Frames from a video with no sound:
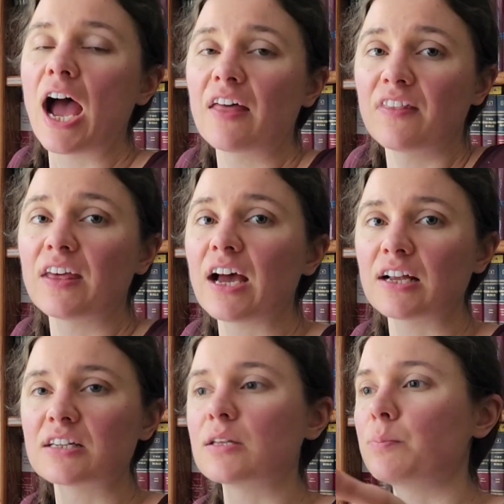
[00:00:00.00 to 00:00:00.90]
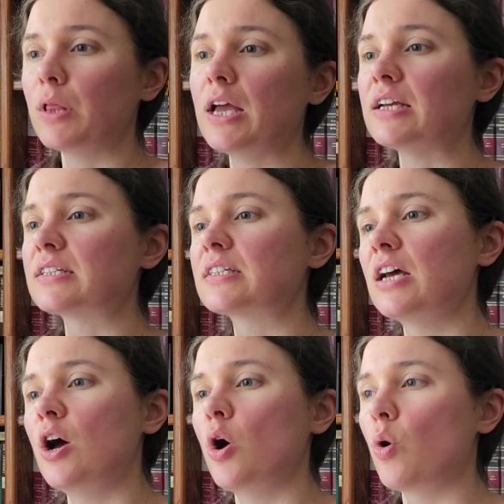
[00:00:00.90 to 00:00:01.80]
And then they got to the place
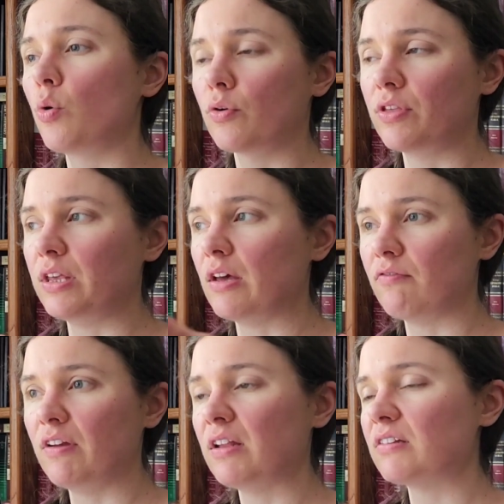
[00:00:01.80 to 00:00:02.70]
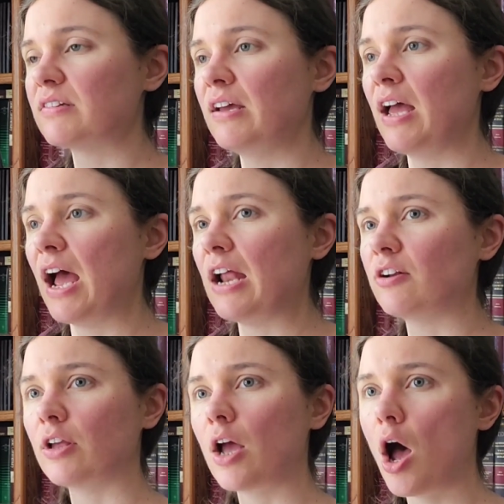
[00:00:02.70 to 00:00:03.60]
or the event and
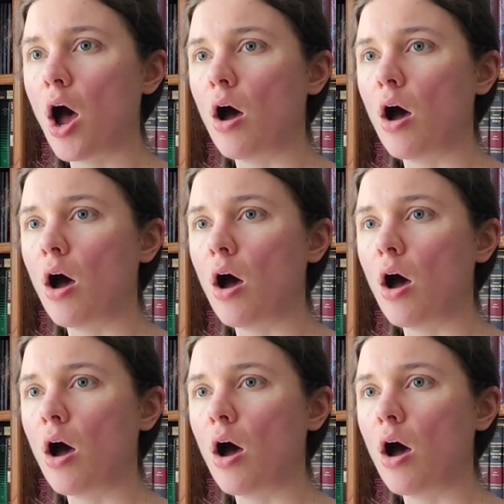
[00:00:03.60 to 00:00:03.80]
you're like,